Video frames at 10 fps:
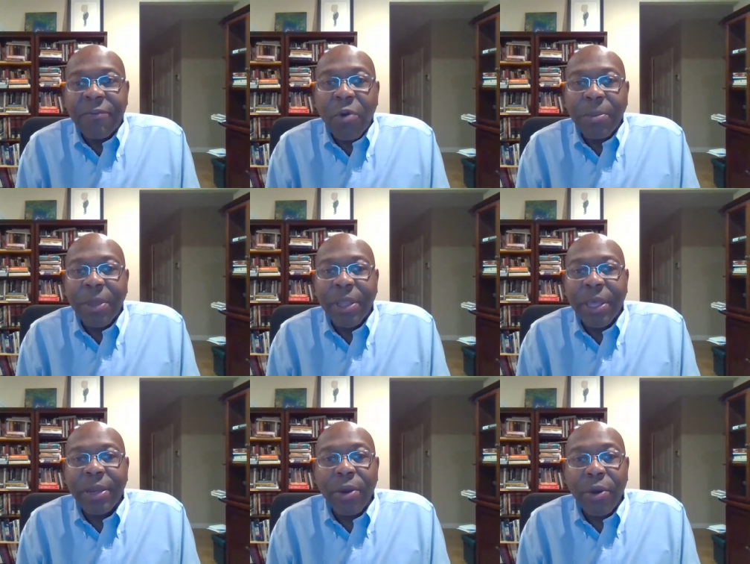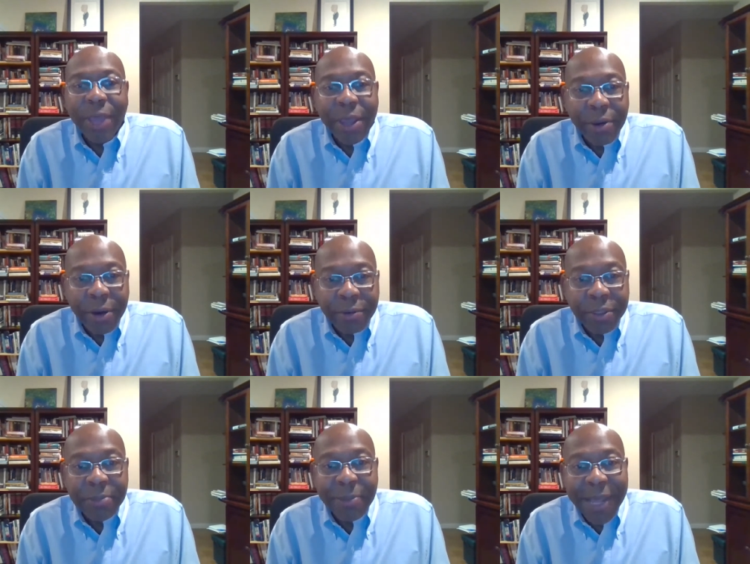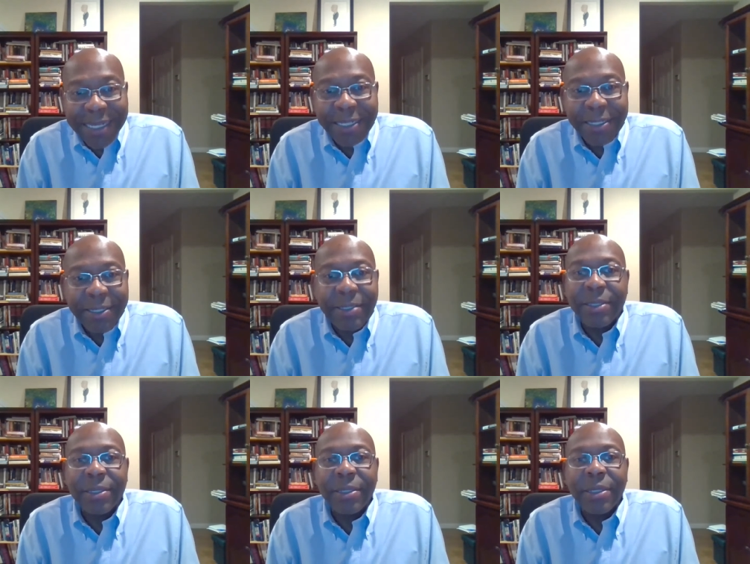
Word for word: formulate coherent responses